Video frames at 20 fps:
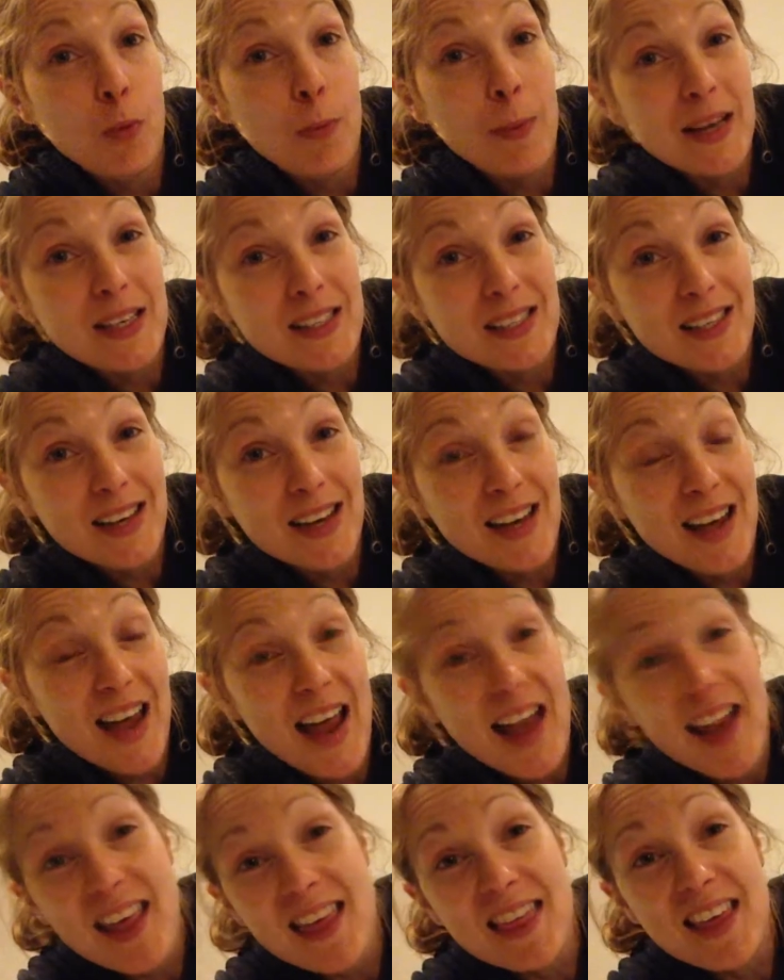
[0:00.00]
Basically,
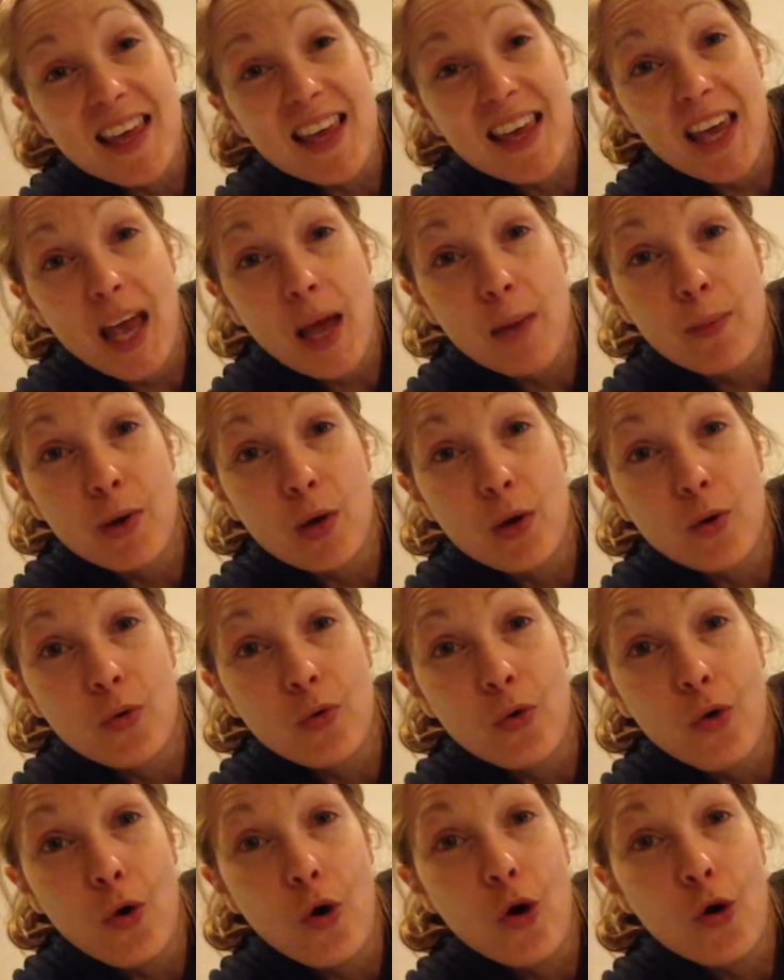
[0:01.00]
anything chemical
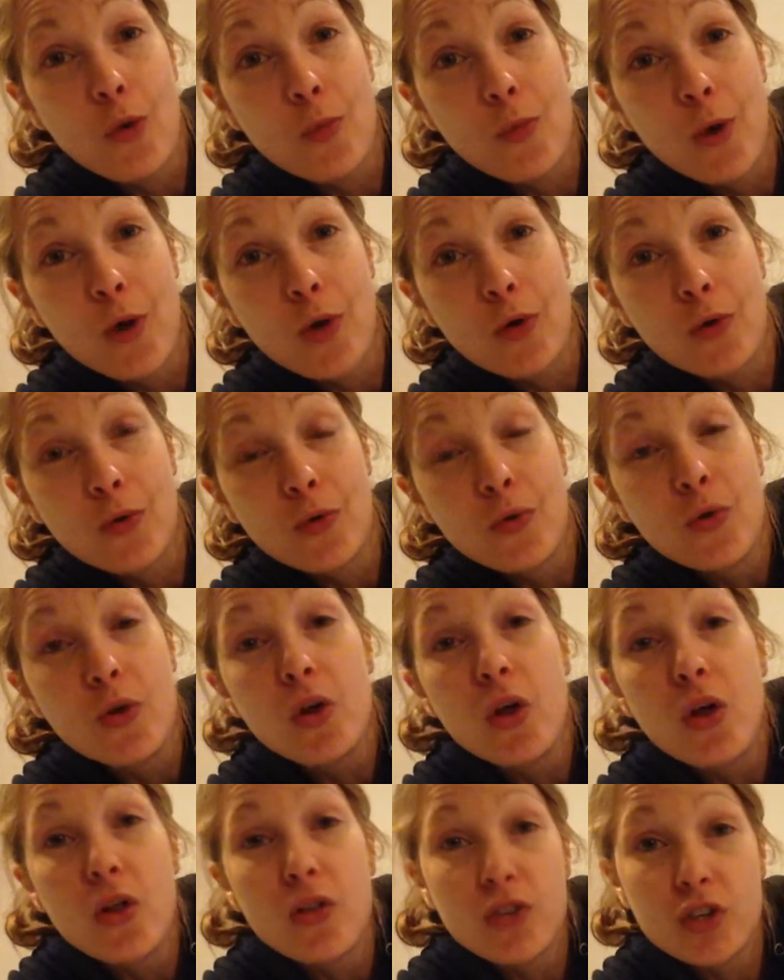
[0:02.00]
or hormonal
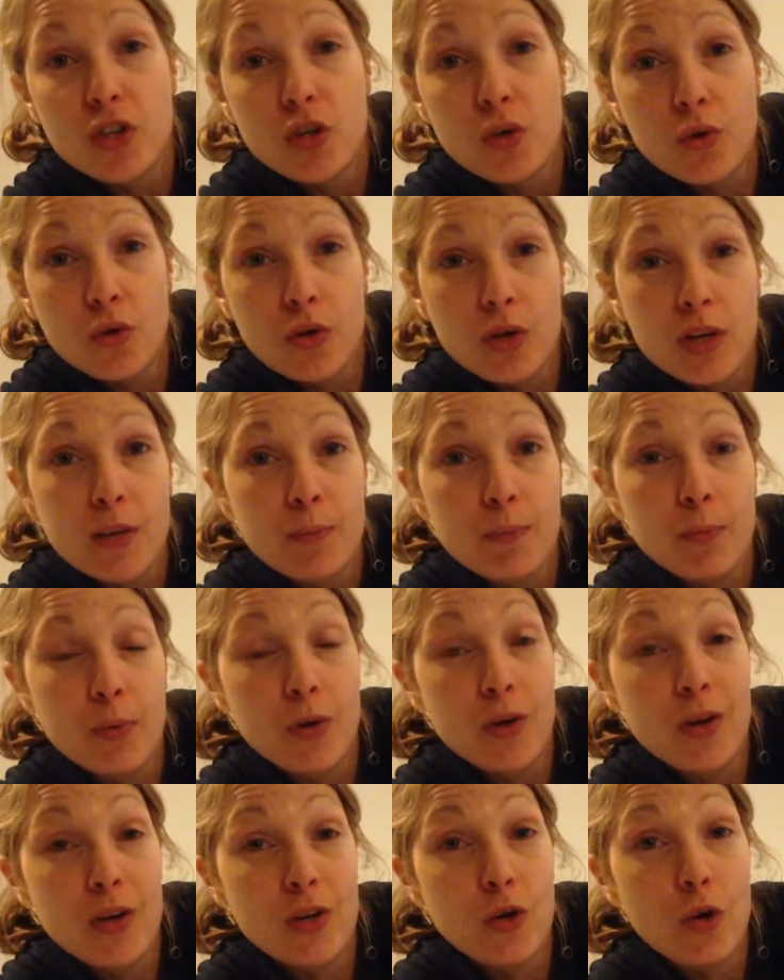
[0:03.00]
that you can
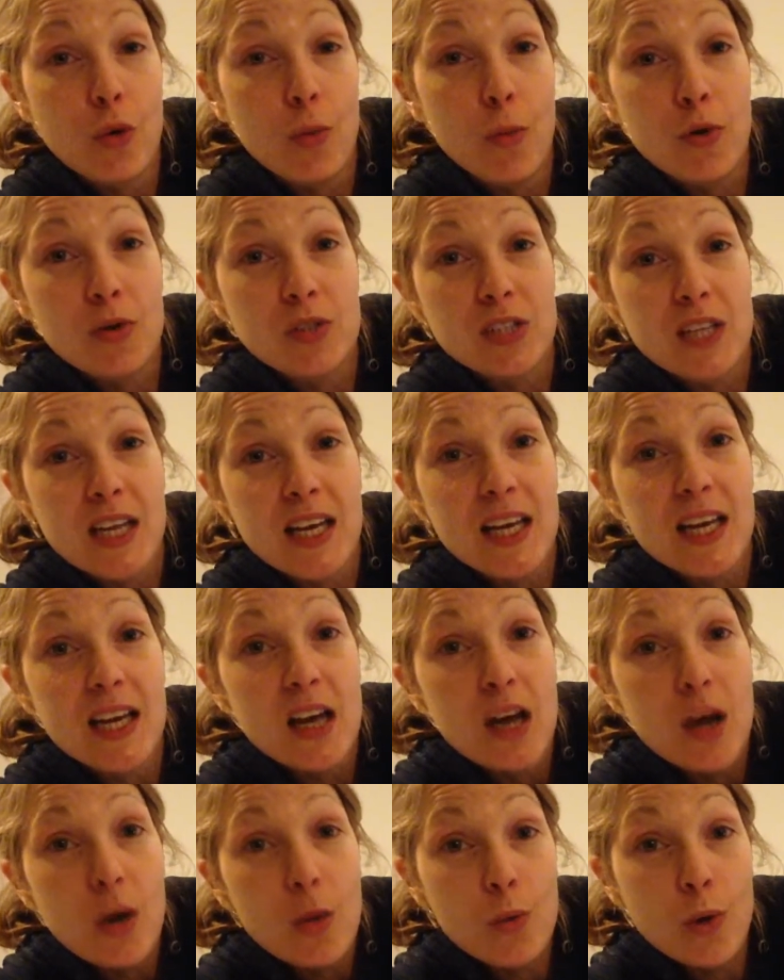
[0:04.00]
put in your body
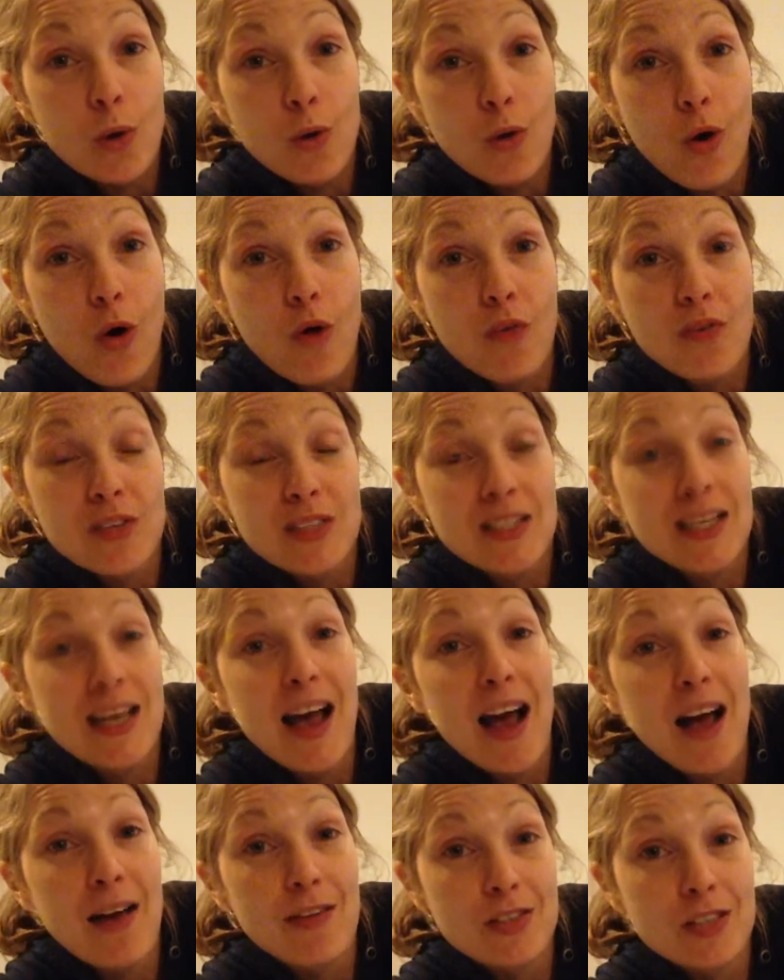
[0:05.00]
will obviously
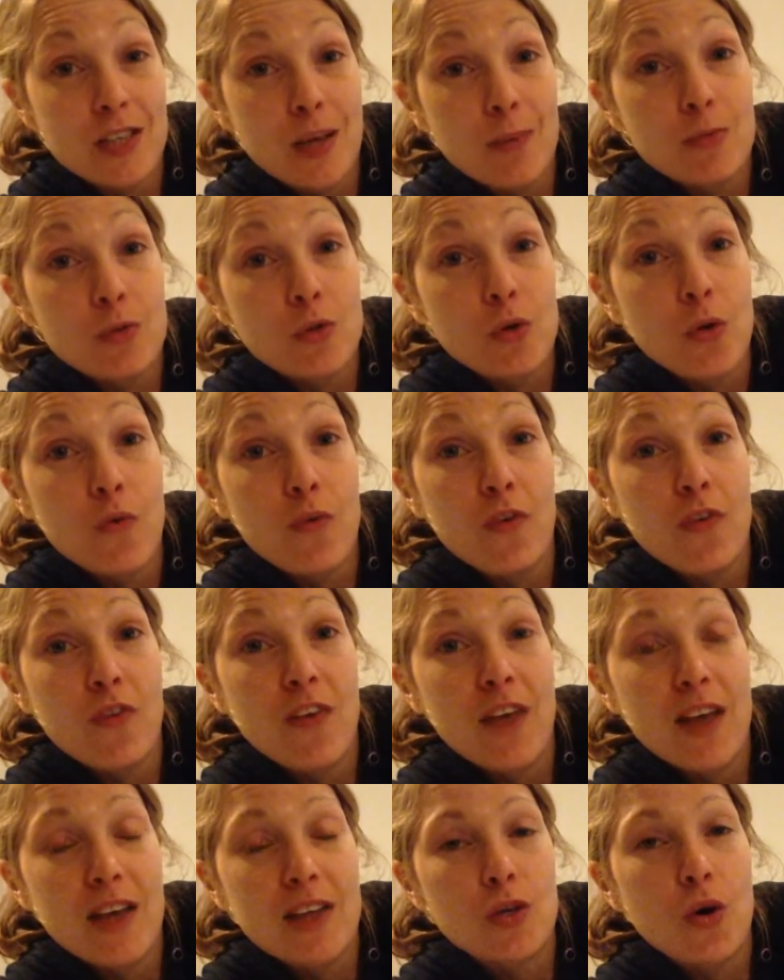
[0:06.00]
have some sort of
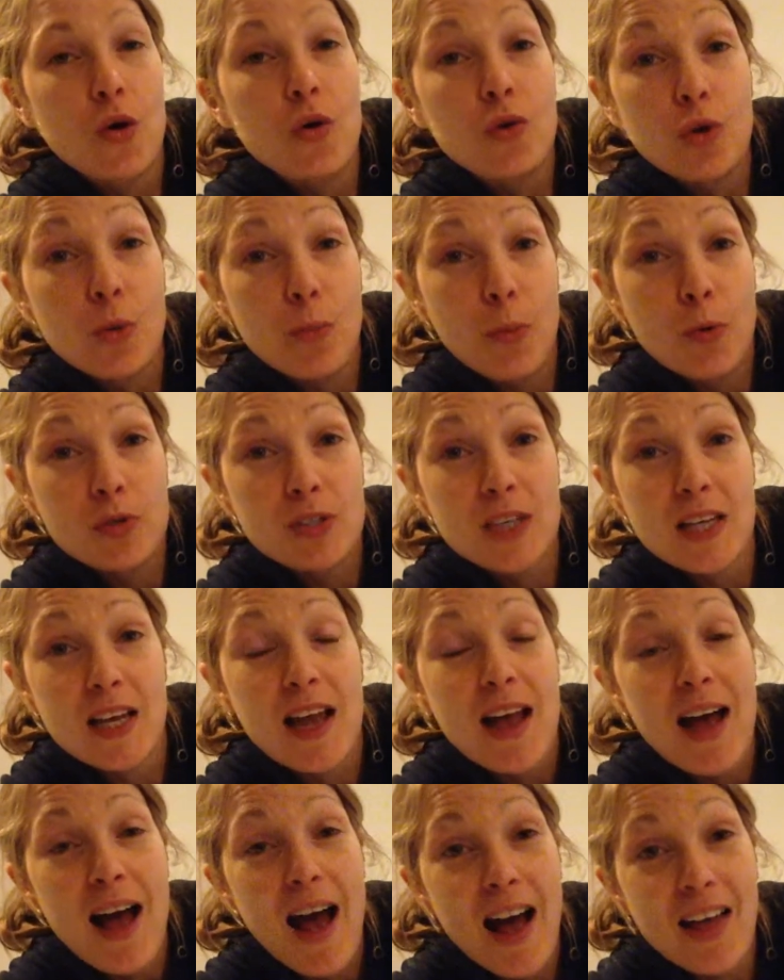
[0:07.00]
effect on your
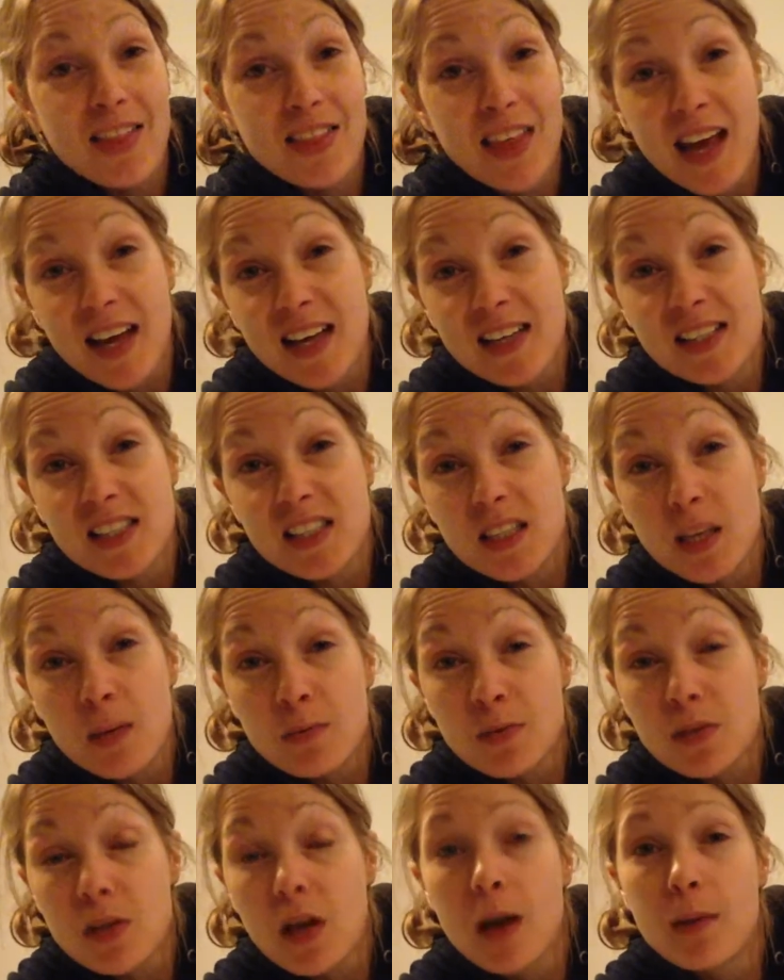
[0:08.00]
body, and that can
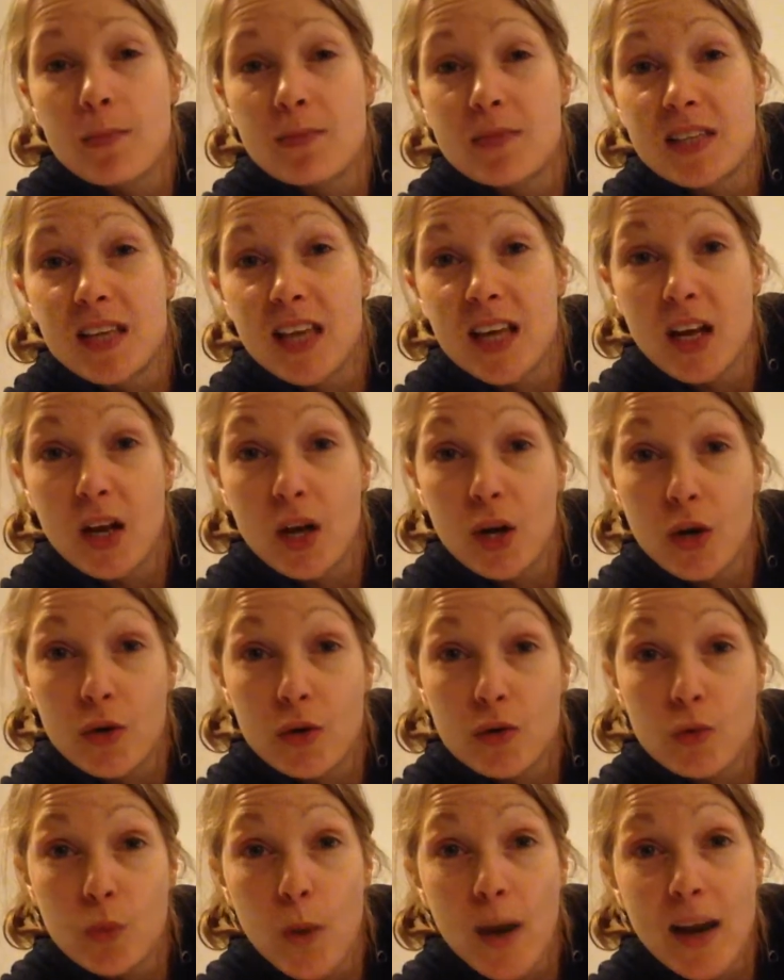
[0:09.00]
sometimes
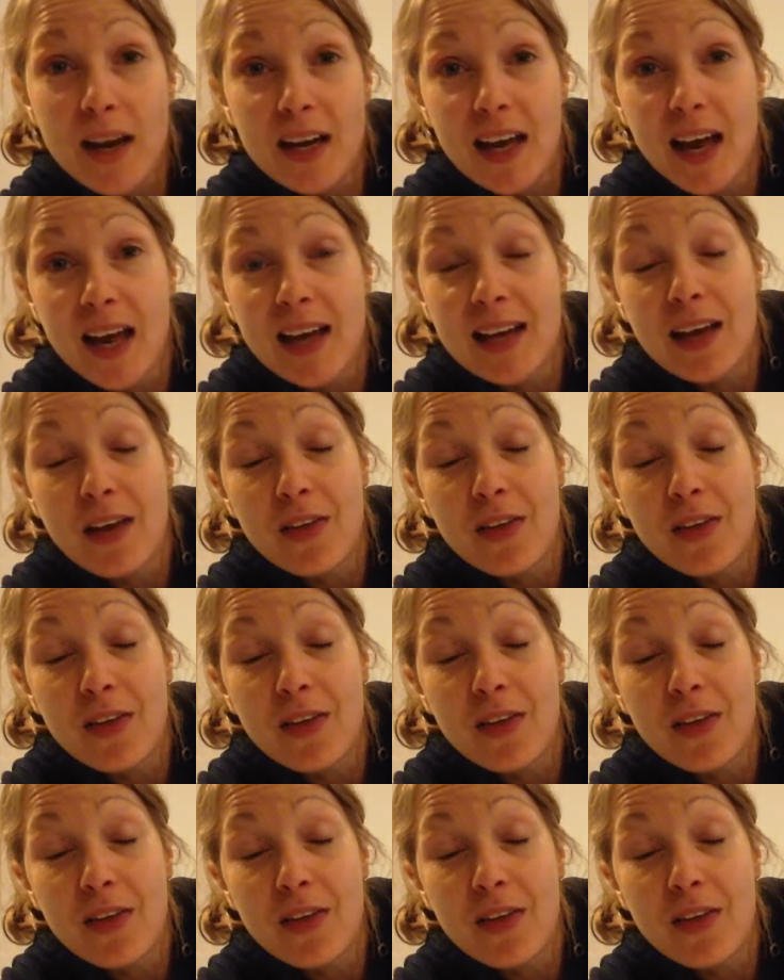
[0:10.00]
include weight gain.